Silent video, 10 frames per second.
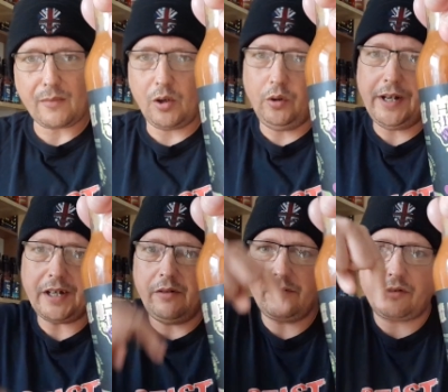or
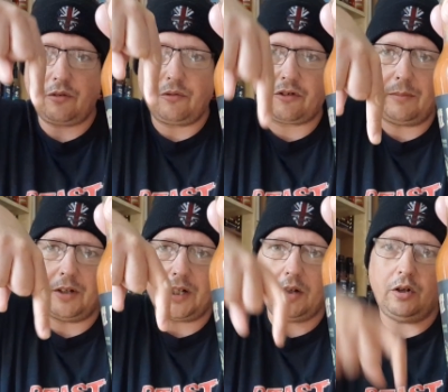head over to some
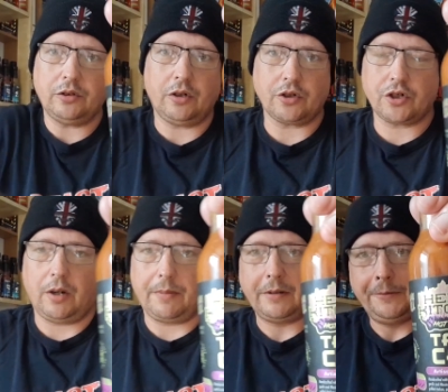like it hot dot
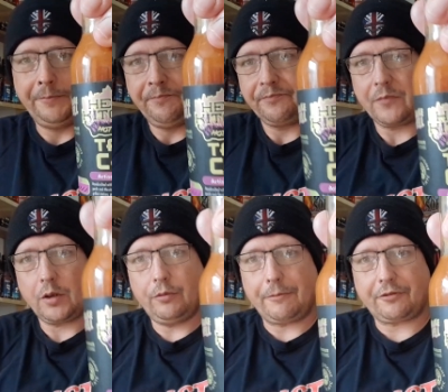shop
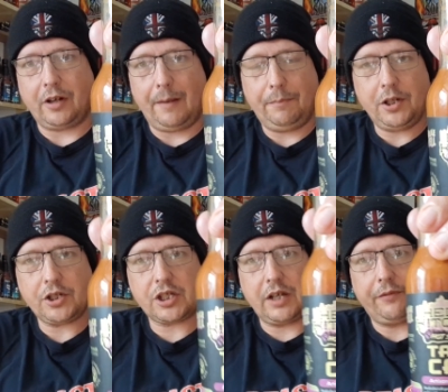website and
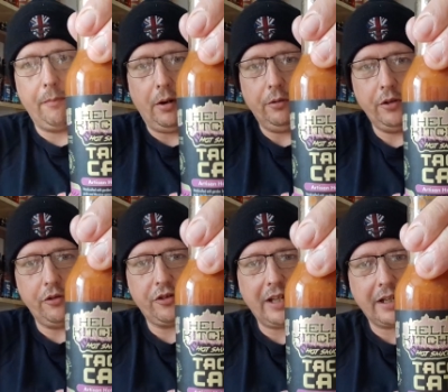purchase yourself a bottle
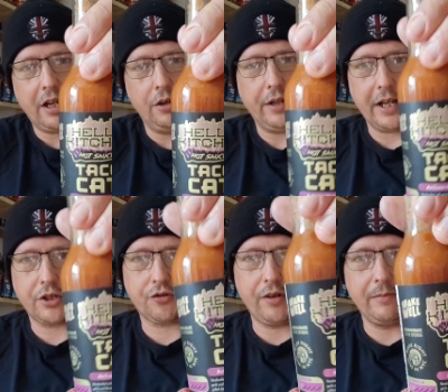using that code
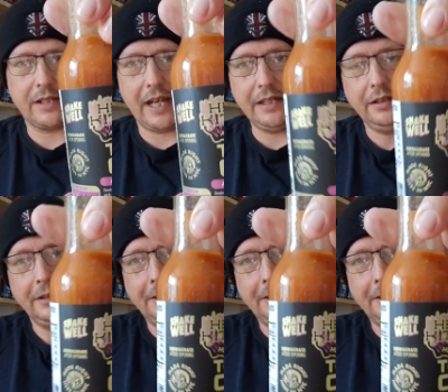extreme ten